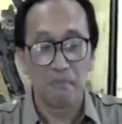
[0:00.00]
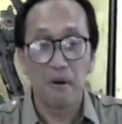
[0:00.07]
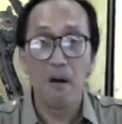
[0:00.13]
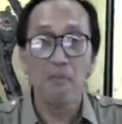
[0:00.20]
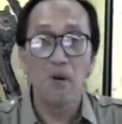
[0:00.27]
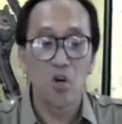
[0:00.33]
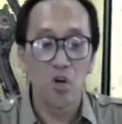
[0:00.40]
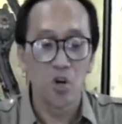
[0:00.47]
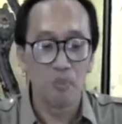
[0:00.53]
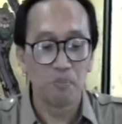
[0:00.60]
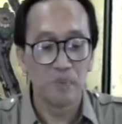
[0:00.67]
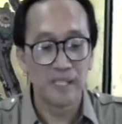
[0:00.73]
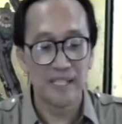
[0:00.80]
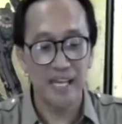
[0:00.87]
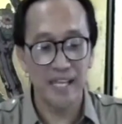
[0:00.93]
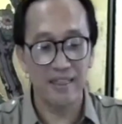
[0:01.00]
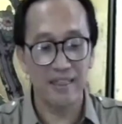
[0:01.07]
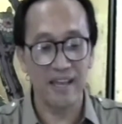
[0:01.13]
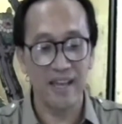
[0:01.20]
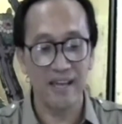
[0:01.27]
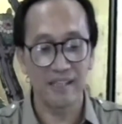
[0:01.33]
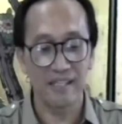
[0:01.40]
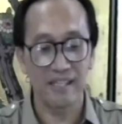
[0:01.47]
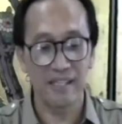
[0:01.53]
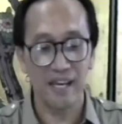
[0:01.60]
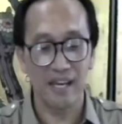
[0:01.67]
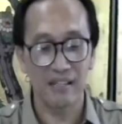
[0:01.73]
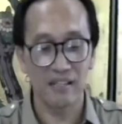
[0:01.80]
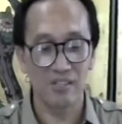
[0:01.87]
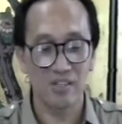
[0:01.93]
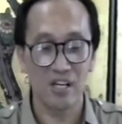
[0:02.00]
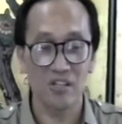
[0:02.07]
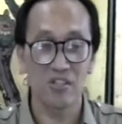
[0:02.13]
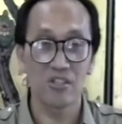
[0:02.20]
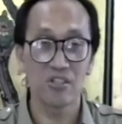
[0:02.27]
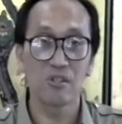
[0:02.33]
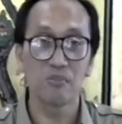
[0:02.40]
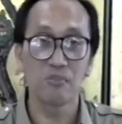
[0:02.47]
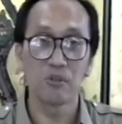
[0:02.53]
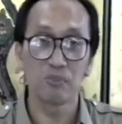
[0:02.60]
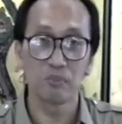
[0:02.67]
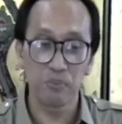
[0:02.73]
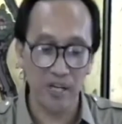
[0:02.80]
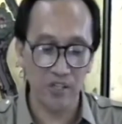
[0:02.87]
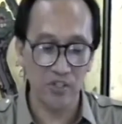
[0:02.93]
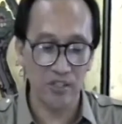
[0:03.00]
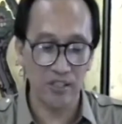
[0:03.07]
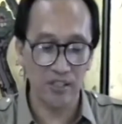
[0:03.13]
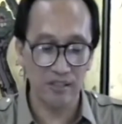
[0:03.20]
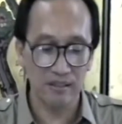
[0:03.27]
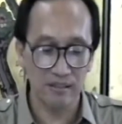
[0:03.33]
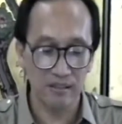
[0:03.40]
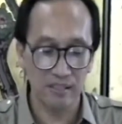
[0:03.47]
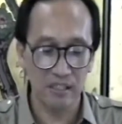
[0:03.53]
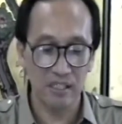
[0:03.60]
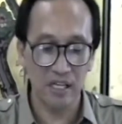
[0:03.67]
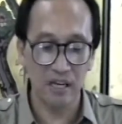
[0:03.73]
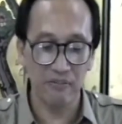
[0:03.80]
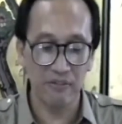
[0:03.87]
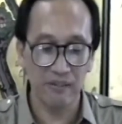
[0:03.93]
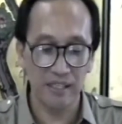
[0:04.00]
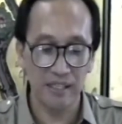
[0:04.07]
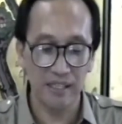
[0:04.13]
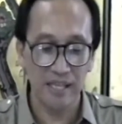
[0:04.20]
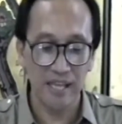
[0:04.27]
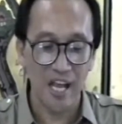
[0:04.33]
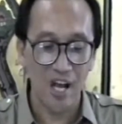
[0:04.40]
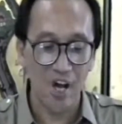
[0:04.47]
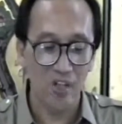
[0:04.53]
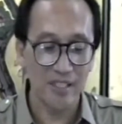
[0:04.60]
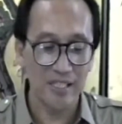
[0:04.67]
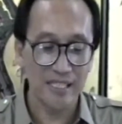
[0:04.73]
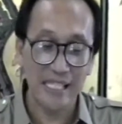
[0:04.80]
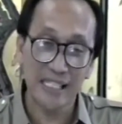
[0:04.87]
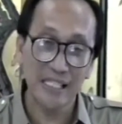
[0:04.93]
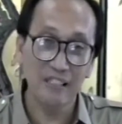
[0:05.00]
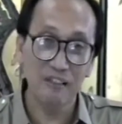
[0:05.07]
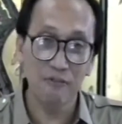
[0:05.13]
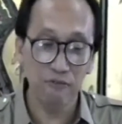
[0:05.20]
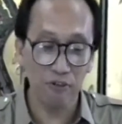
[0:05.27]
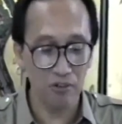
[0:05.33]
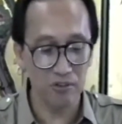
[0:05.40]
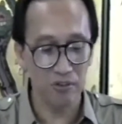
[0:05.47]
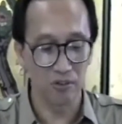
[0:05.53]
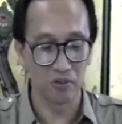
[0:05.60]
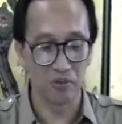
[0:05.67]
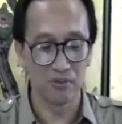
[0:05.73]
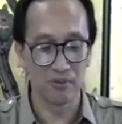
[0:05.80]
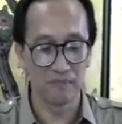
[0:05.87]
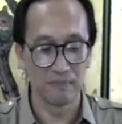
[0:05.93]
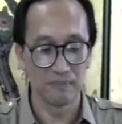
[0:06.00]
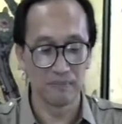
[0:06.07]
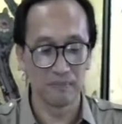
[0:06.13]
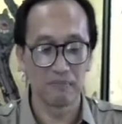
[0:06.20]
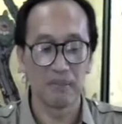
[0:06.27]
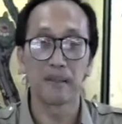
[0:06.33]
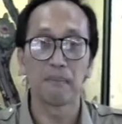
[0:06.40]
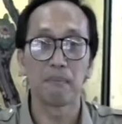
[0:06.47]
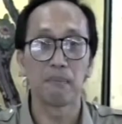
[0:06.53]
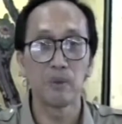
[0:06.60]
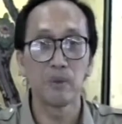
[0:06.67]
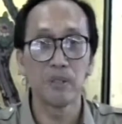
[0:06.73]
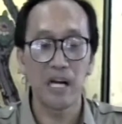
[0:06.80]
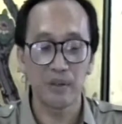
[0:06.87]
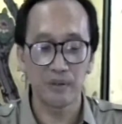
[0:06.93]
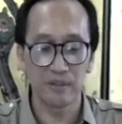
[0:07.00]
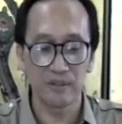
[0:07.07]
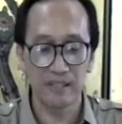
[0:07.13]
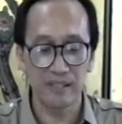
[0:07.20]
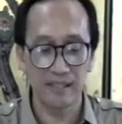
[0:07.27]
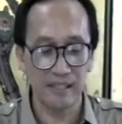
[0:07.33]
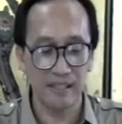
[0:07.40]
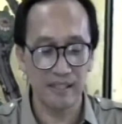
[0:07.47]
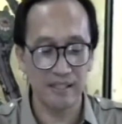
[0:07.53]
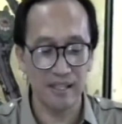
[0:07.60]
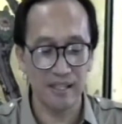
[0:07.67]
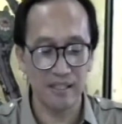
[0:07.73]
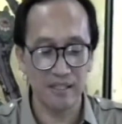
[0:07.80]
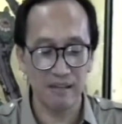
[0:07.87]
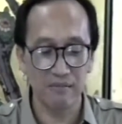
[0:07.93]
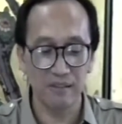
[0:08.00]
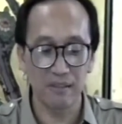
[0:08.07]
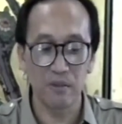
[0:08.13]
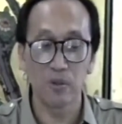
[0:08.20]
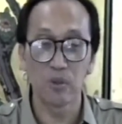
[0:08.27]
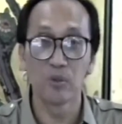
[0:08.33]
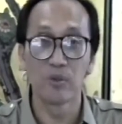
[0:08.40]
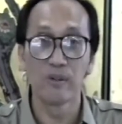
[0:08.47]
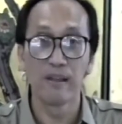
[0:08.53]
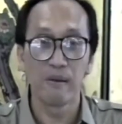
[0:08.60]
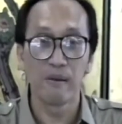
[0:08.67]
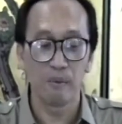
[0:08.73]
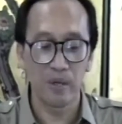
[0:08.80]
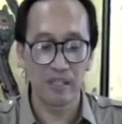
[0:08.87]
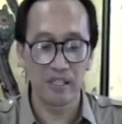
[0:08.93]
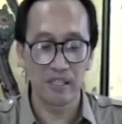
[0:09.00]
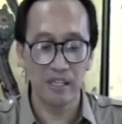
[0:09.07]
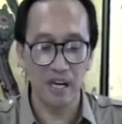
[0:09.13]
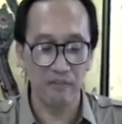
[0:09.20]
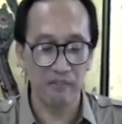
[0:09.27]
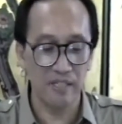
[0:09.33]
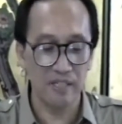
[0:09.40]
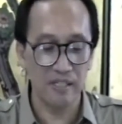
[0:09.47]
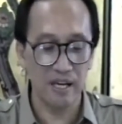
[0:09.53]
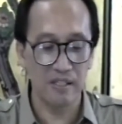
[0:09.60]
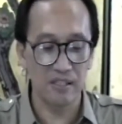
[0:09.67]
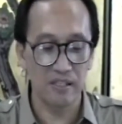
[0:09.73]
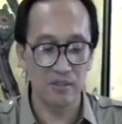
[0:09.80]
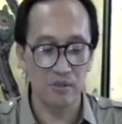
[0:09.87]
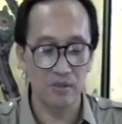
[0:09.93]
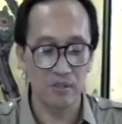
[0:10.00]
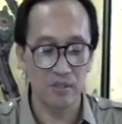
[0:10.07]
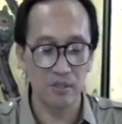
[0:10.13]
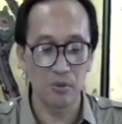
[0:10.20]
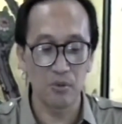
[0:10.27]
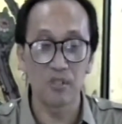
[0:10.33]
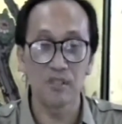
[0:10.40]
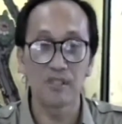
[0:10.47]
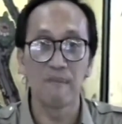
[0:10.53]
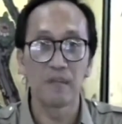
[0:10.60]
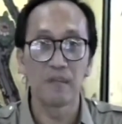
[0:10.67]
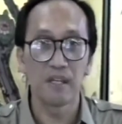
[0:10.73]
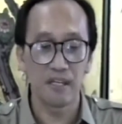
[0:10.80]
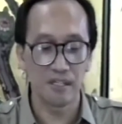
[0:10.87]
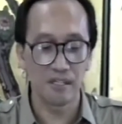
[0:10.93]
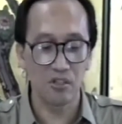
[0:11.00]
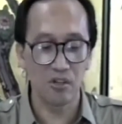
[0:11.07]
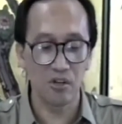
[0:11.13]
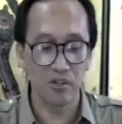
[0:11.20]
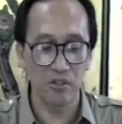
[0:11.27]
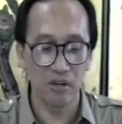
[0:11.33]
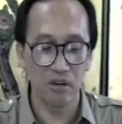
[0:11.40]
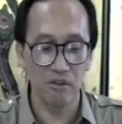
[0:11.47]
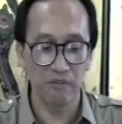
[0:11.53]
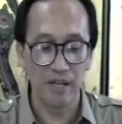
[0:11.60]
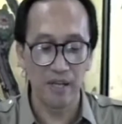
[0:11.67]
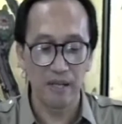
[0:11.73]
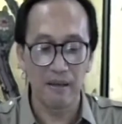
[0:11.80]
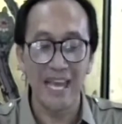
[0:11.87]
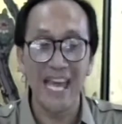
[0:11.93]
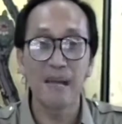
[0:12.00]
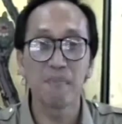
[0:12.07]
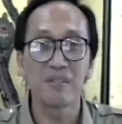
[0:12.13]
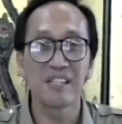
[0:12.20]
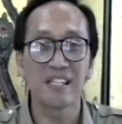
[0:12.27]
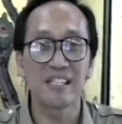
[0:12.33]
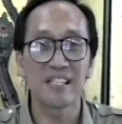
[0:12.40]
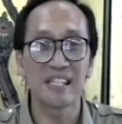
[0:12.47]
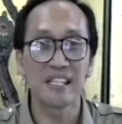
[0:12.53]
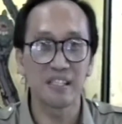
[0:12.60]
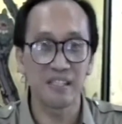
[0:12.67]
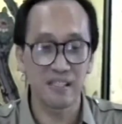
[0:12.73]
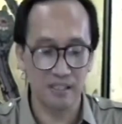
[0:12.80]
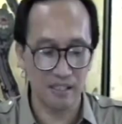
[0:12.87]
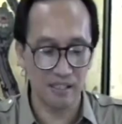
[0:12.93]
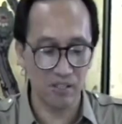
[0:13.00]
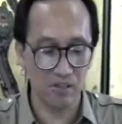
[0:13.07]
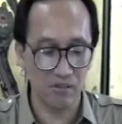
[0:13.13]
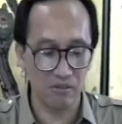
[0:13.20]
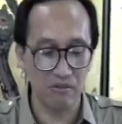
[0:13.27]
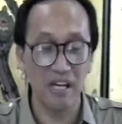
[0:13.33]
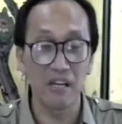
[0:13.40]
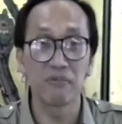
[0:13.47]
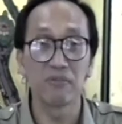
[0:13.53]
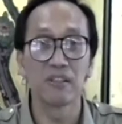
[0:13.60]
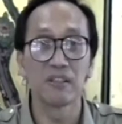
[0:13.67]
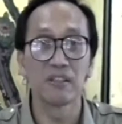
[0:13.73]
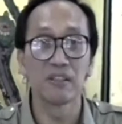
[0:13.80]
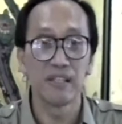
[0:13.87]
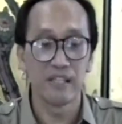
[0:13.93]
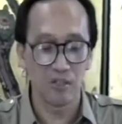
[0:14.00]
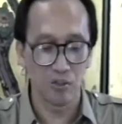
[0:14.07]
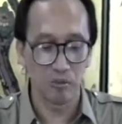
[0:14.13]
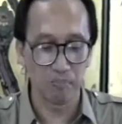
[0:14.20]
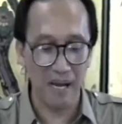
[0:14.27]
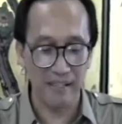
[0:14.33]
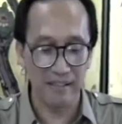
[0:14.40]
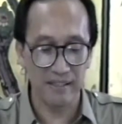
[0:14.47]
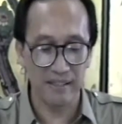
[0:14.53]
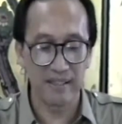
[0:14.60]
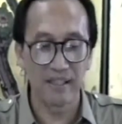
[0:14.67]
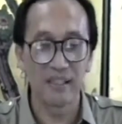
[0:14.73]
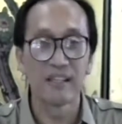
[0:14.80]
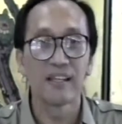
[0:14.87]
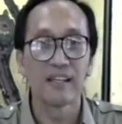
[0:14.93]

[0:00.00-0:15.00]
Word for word: Bob Hope said that he had instructions to put pressure on Gaddafi on the third and fourth hole, but blew out on the sixth and seventh hole when Gaddafi started to use his sawn off M16 assault rifle to Pat